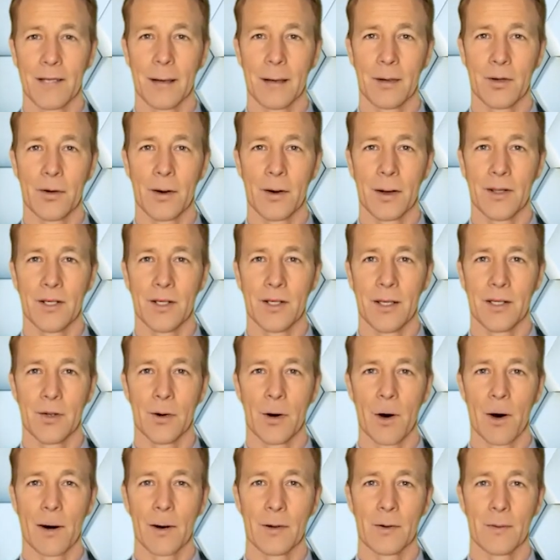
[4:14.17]
interests is
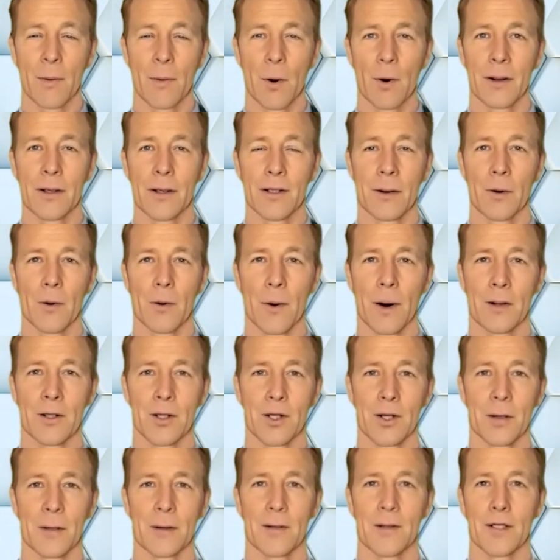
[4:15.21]
to ask pointed
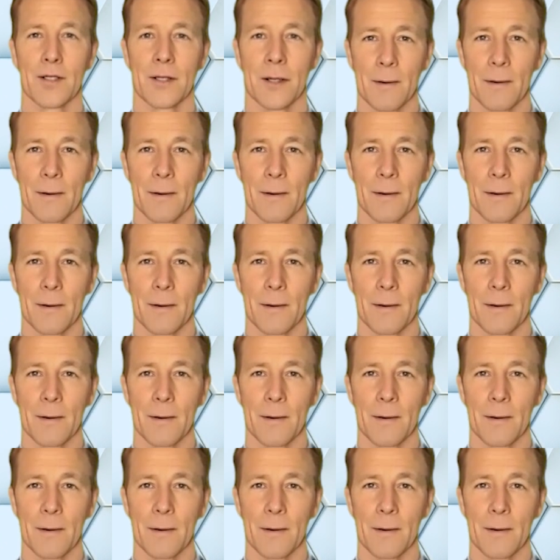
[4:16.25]
questions.